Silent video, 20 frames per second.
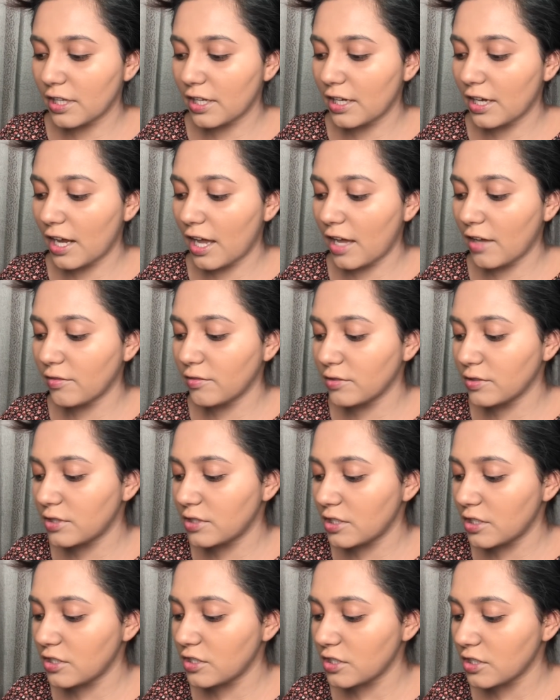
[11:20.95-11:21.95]
then I would
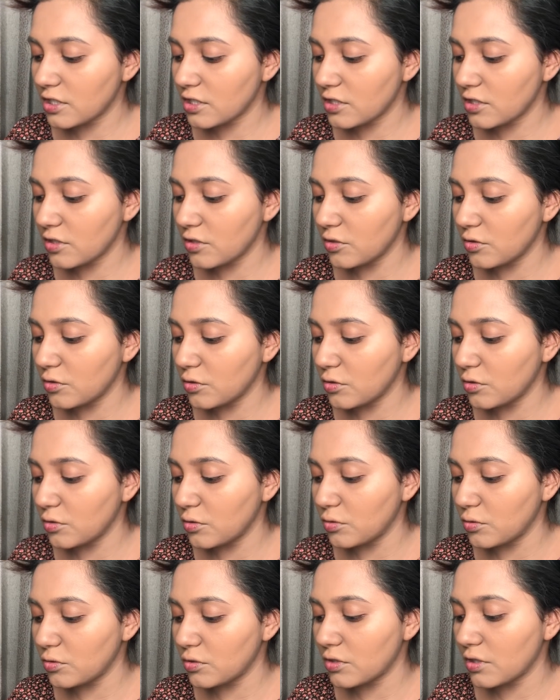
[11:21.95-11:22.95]
suggest you
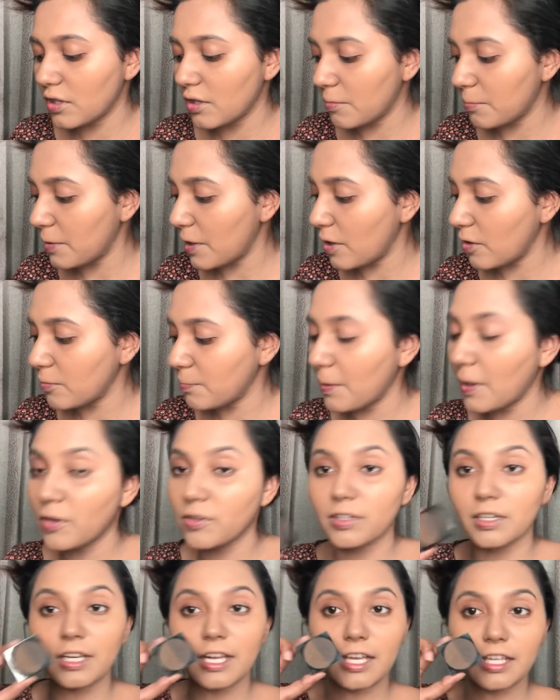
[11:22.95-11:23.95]
use a brow
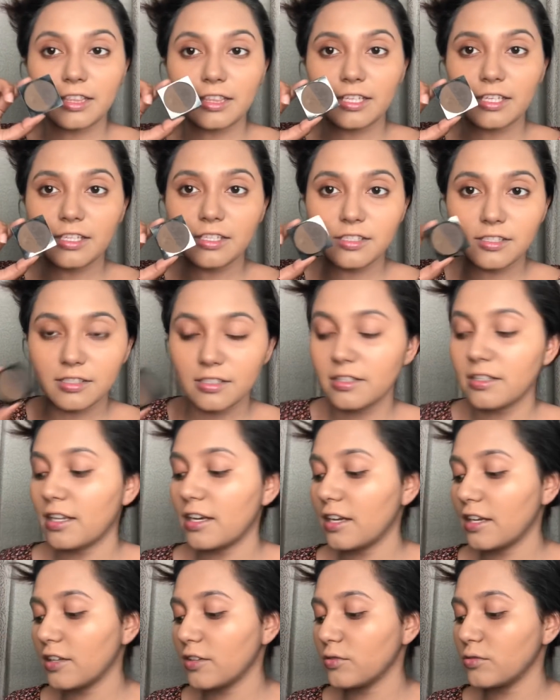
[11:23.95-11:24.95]
powder like this
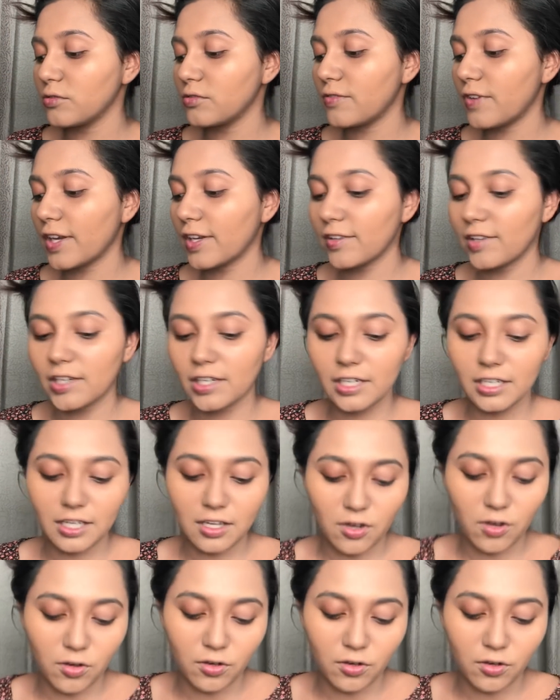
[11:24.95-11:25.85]
that I use regularly,